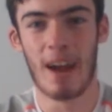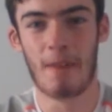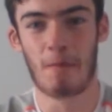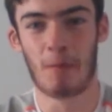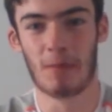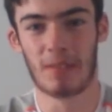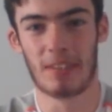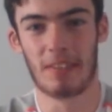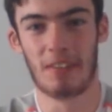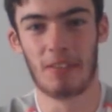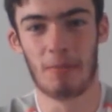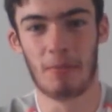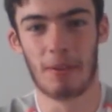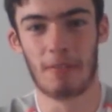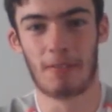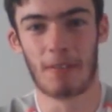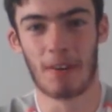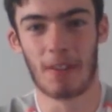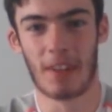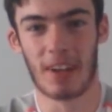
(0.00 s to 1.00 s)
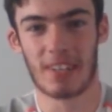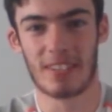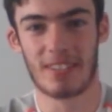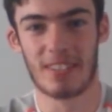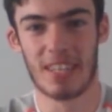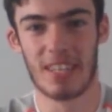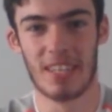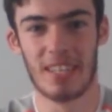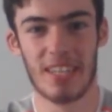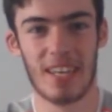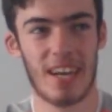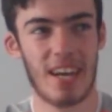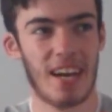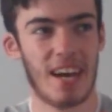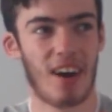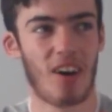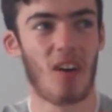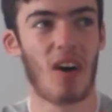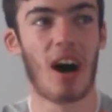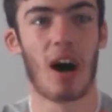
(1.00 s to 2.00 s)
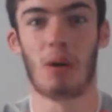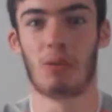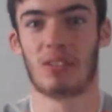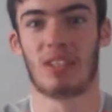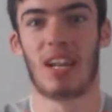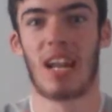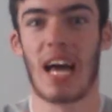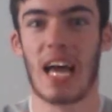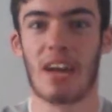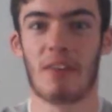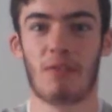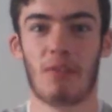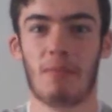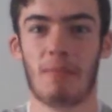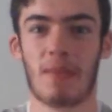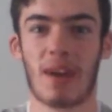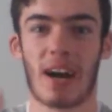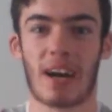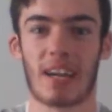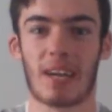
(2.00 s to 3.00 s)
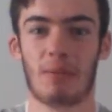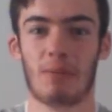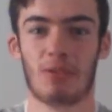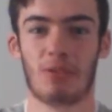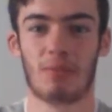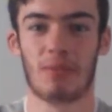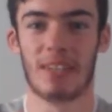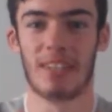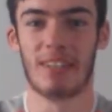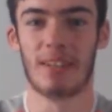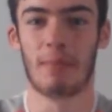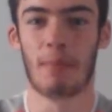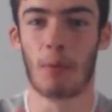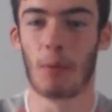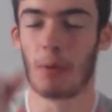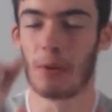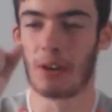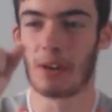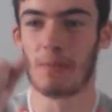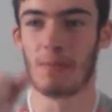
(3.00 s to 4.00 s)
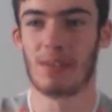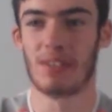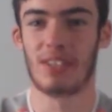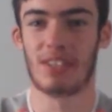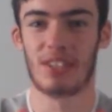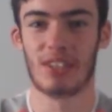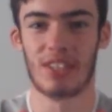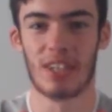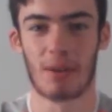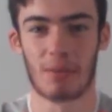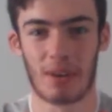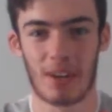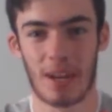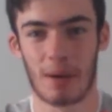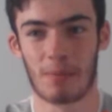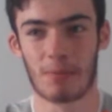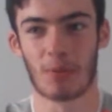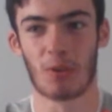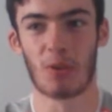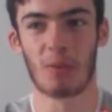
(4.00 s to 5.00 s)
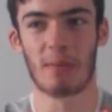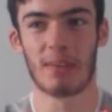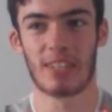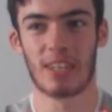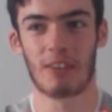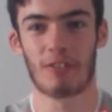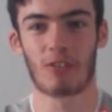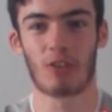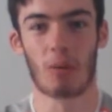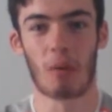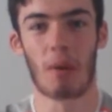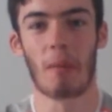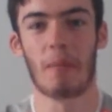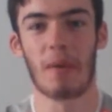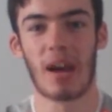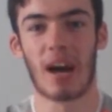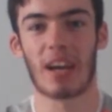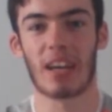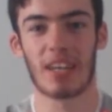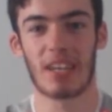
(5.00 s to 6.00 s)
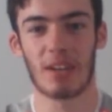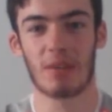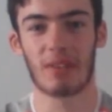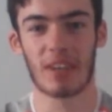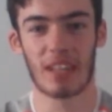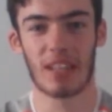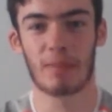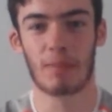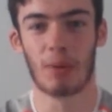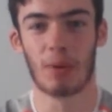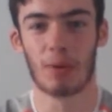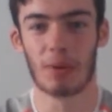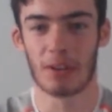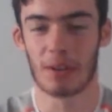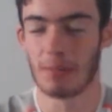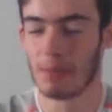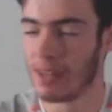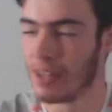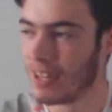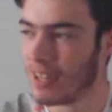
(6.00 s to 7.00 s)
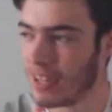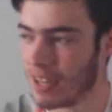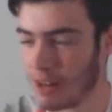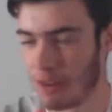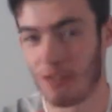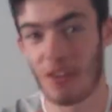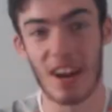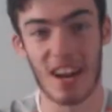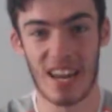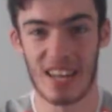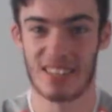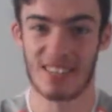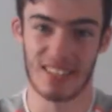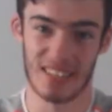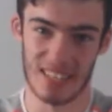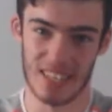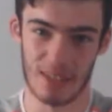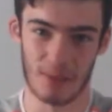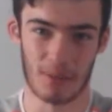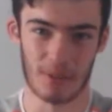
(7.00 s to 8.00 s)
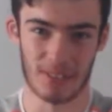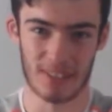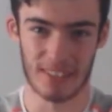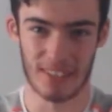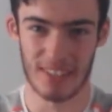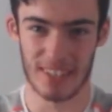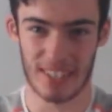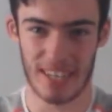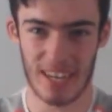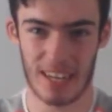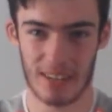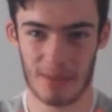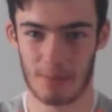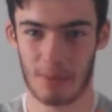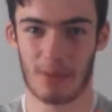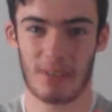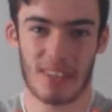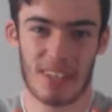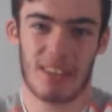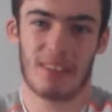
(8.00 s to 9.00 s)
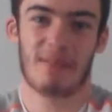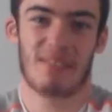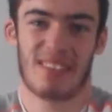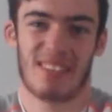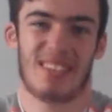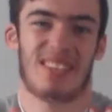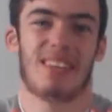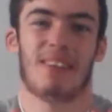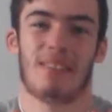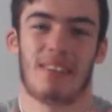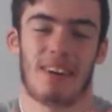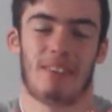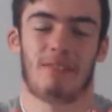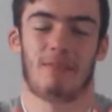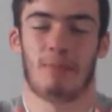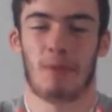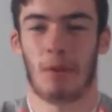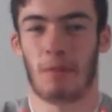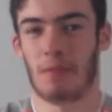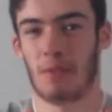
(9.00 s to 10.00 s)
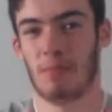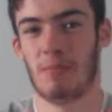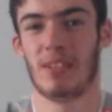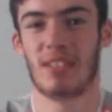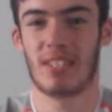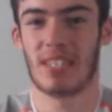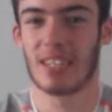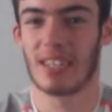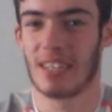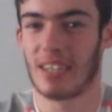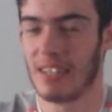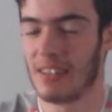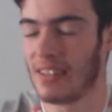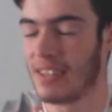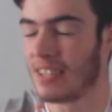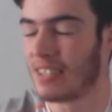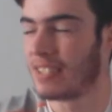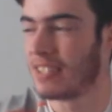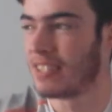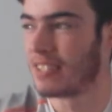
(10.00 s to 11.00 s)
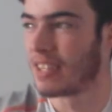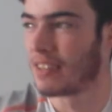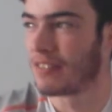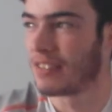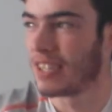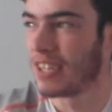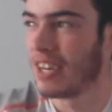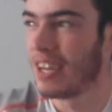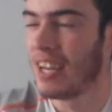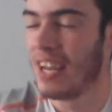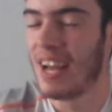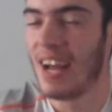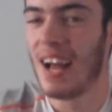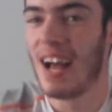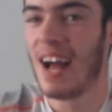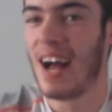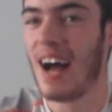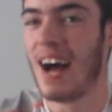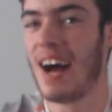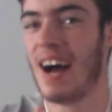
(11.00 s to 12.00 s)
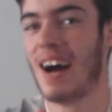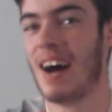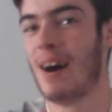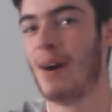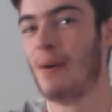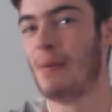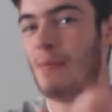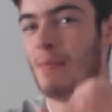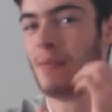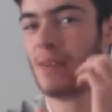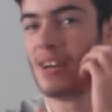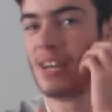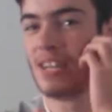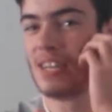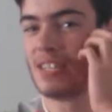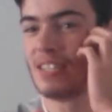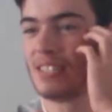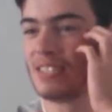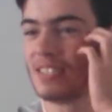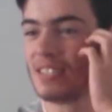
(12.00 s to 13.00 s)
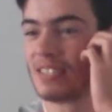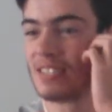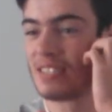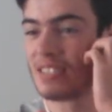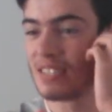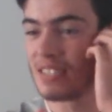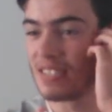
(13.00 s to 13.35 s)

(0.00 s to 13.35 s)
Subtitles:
was having a little bit of fun of that, saying, "Oh, I was alive when Bianchi was up in the podium position." Now, and I'm going to myself, "Come on, Bianchi, you can get the podium." Realistically, he wasn't going to get it, but you have to be optimistic in these days, haven't you? And